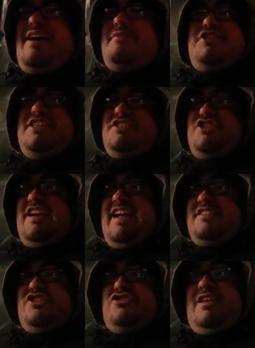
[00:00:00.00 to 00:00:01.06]
chance to check
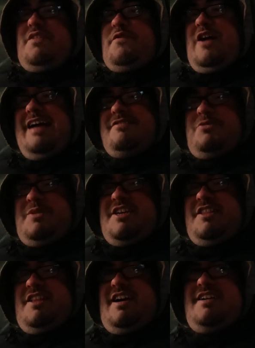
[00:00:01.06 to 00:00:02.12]
out the trailer for After We
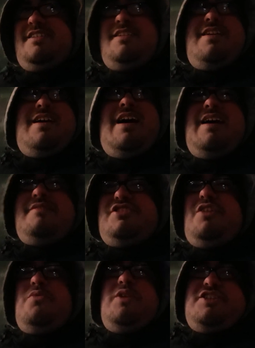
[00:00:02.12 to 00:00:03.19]
Collide? If
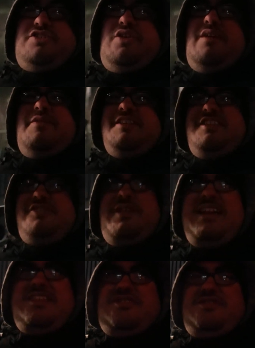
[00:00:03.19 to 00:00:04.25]
so, what you thought of it? Did you
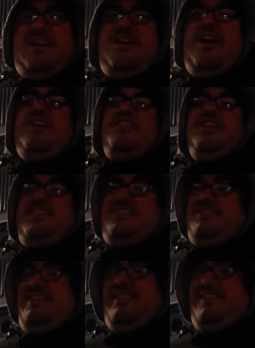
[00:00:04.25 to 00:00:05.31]
like the trailer? Are you
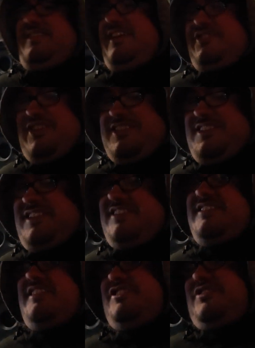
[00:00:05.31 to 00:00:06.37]
interested in this?
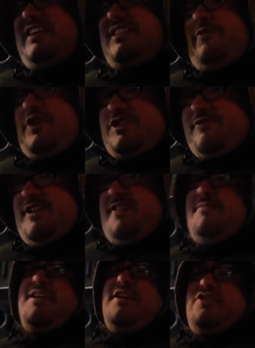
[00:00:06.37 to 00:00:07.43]
Did you like the first
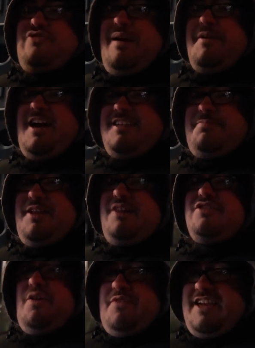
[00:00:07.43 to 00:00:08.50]
film? Drop a comment below.
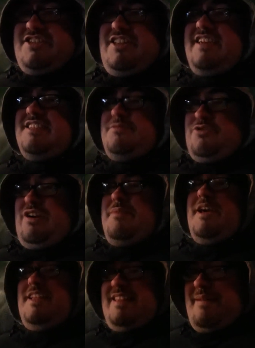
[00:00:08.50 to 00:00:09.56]
Don't forget to like, subscribe,
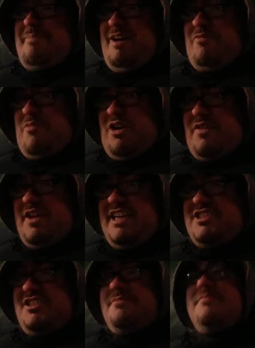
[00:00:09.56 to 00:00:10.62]
hit that bell for more
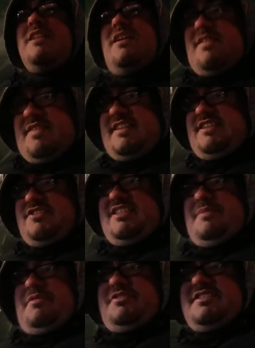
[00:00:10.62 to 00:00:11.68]
notifications. This here is T-Movie